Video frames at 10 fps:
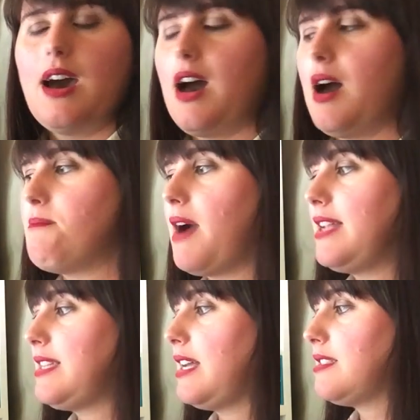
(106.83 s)
My
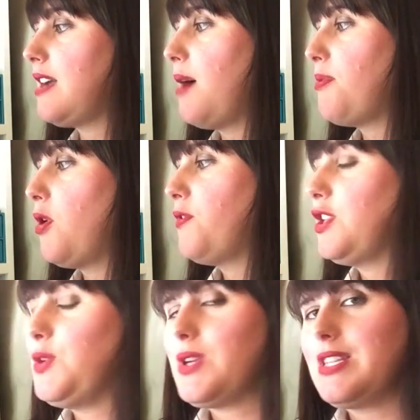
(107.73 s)
desktop,
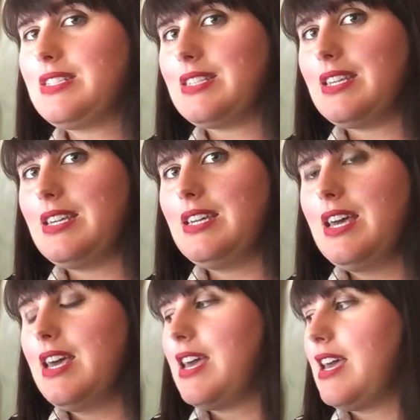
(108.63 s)
hopefully you can see,
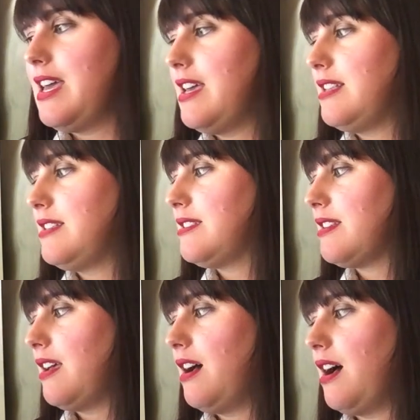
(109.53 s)
is
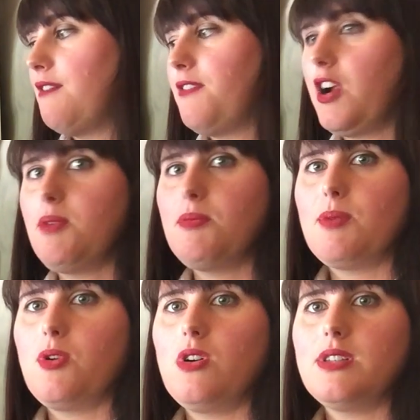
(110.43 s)
very
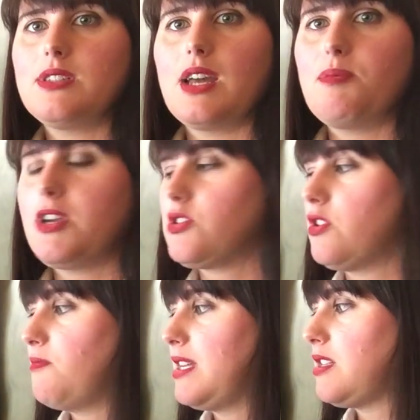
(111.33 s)
minimal. It's got a picture
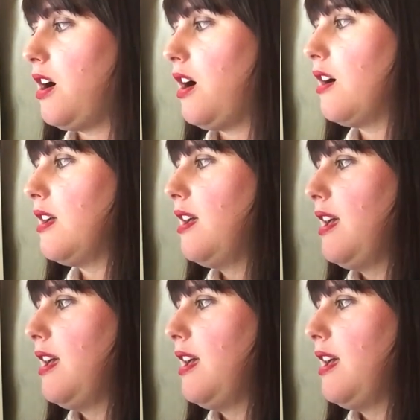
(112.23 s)
of my dog.